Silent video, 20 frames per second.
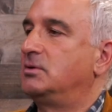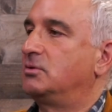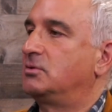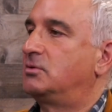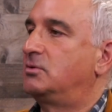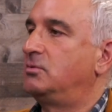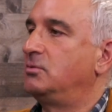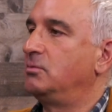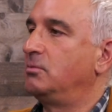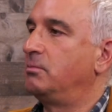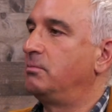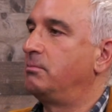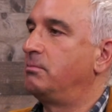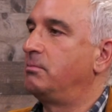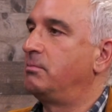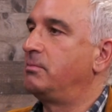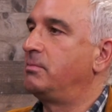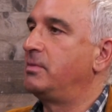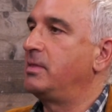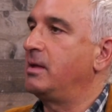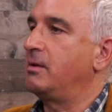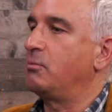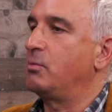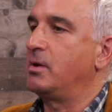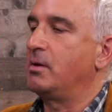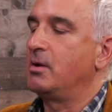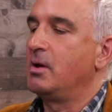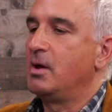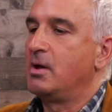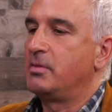to the
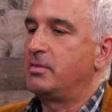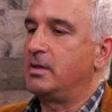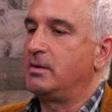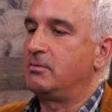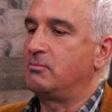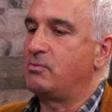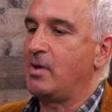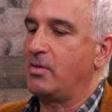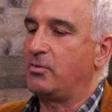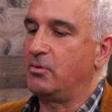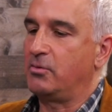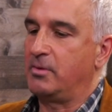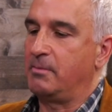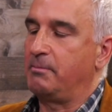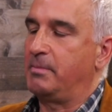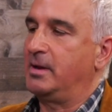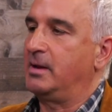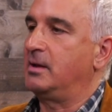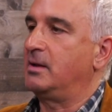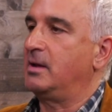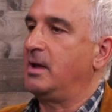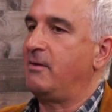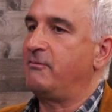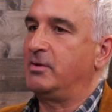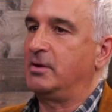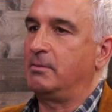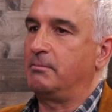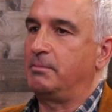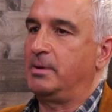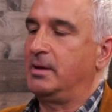we the, rather than being
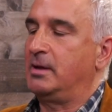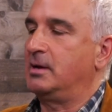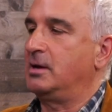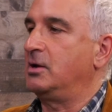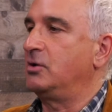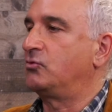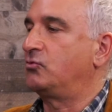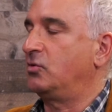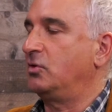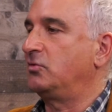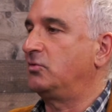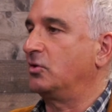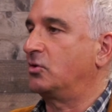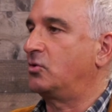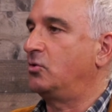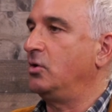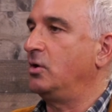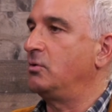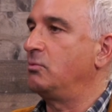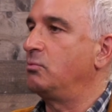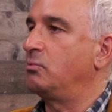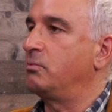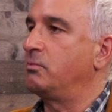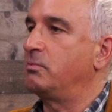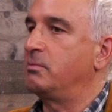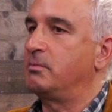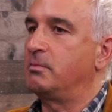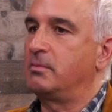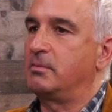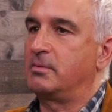having being an intrinsic good.
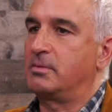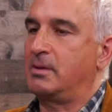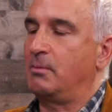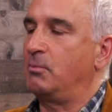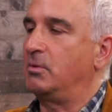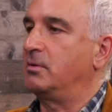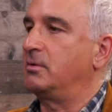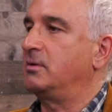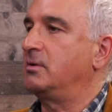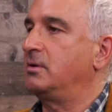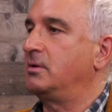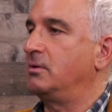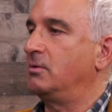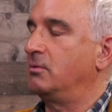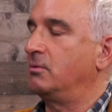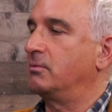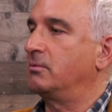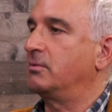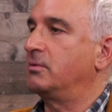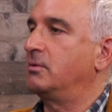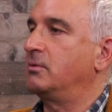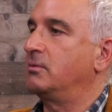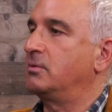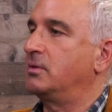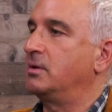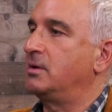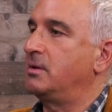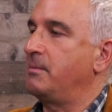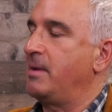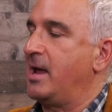Someone, you know, the,
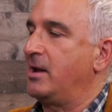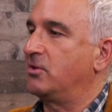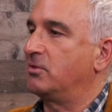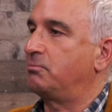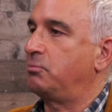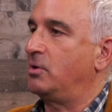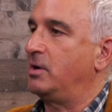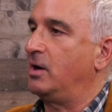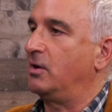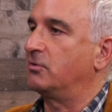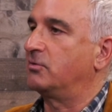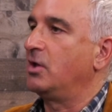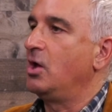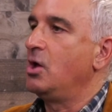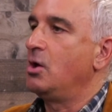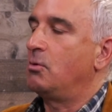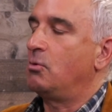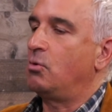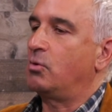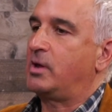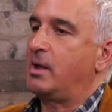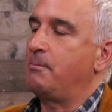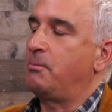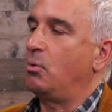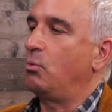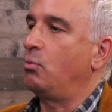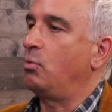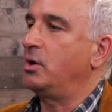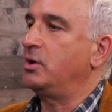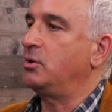the demand is put on us. Okay,
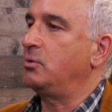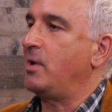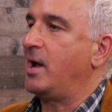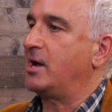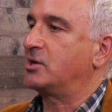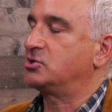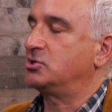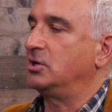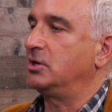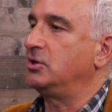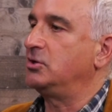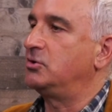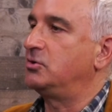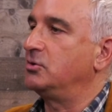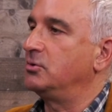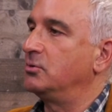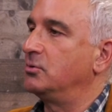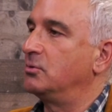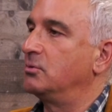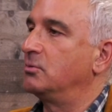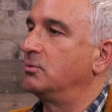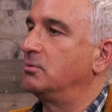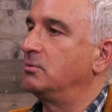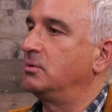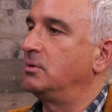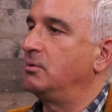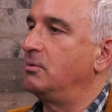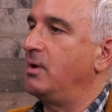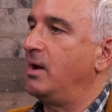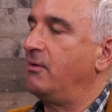but what do you actually do?
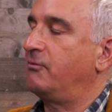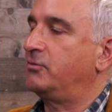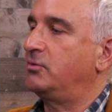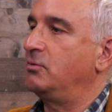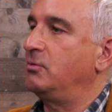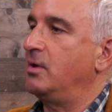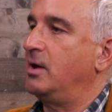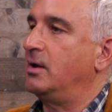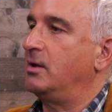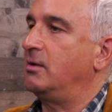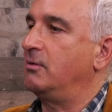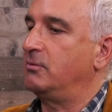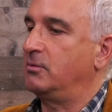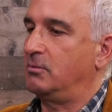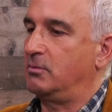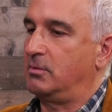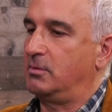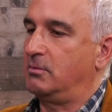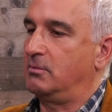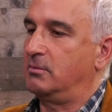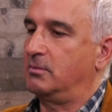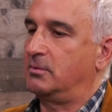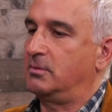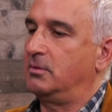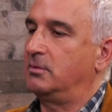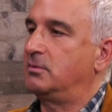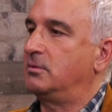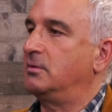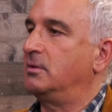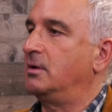You have to. It, there's
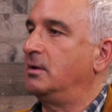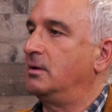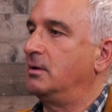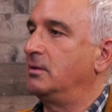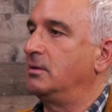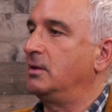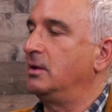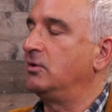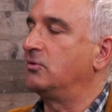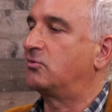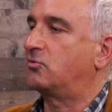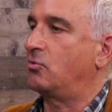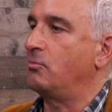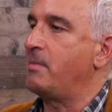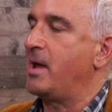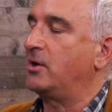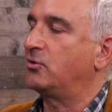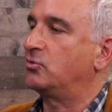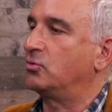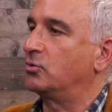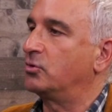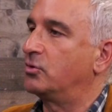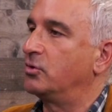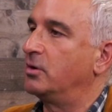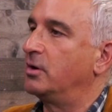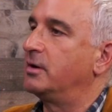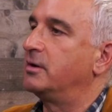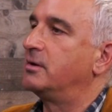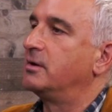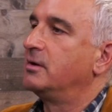this instrumental
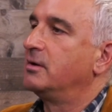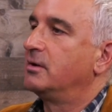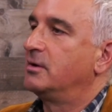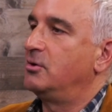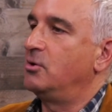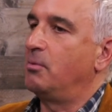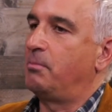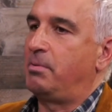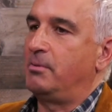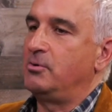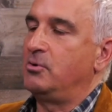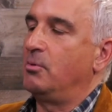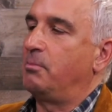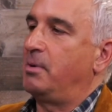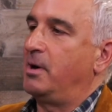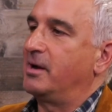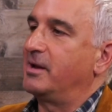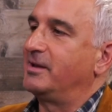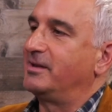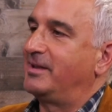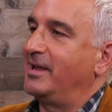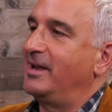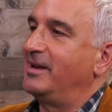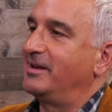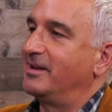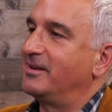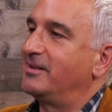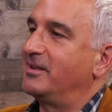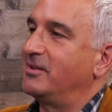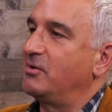good, mm-hmm. no, no pun
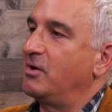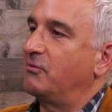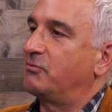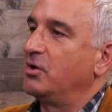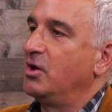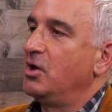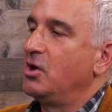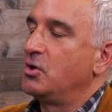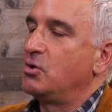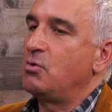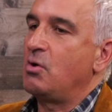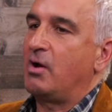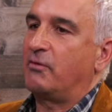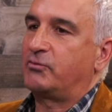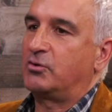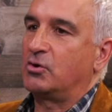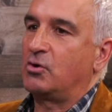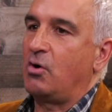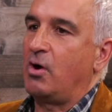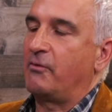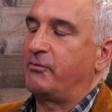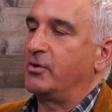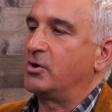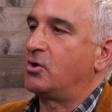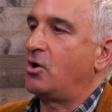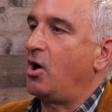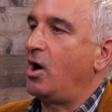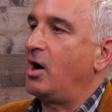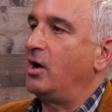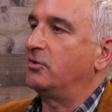intended. That mm-hmm. you have to, you have to go off and
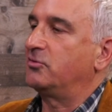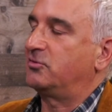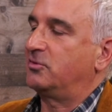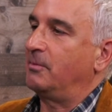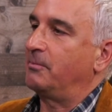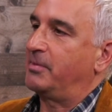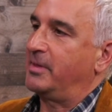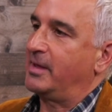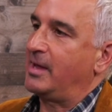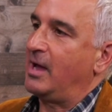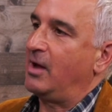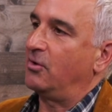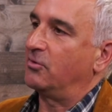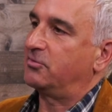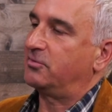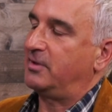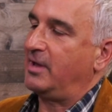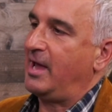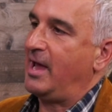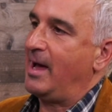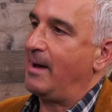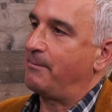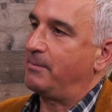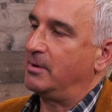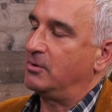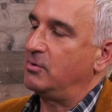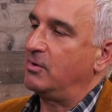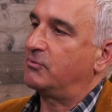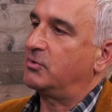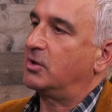cause something else to
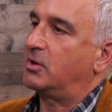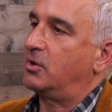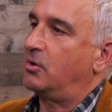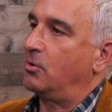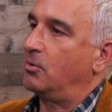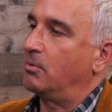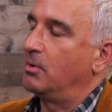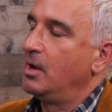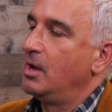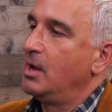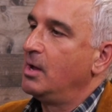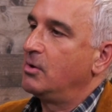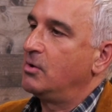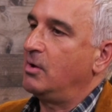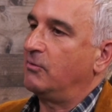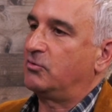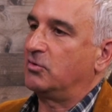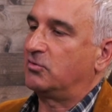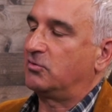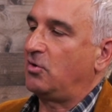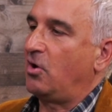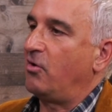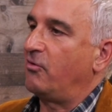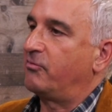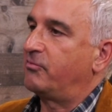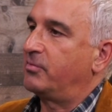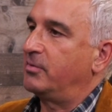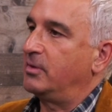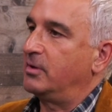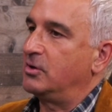happen. You have to cure. You have to
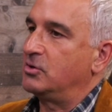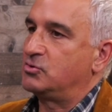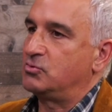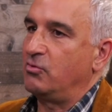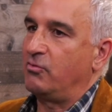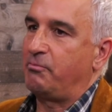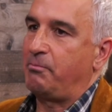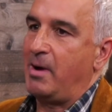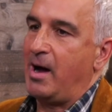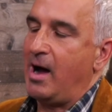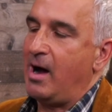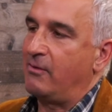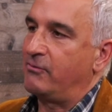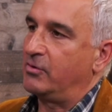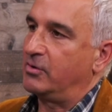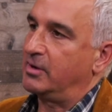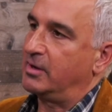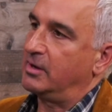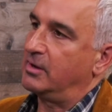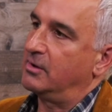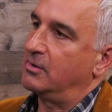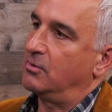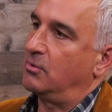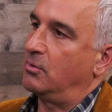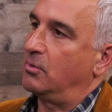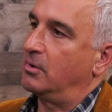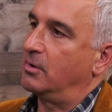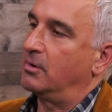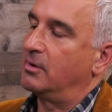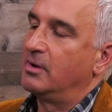solve the issue of poverty mm-hmm.
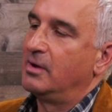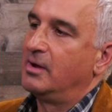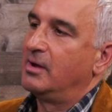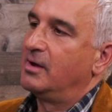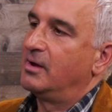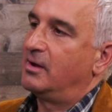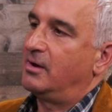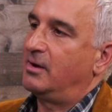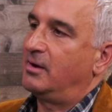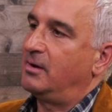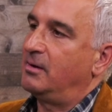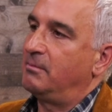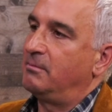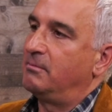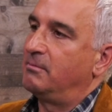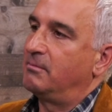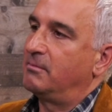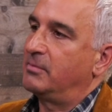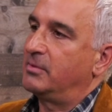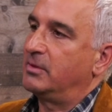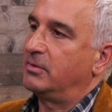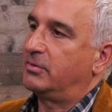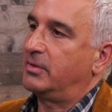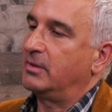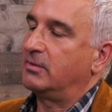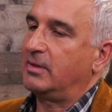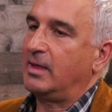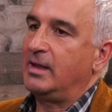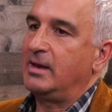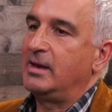or um, these
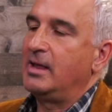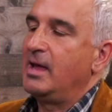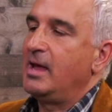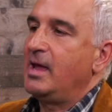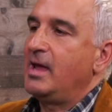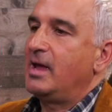things. And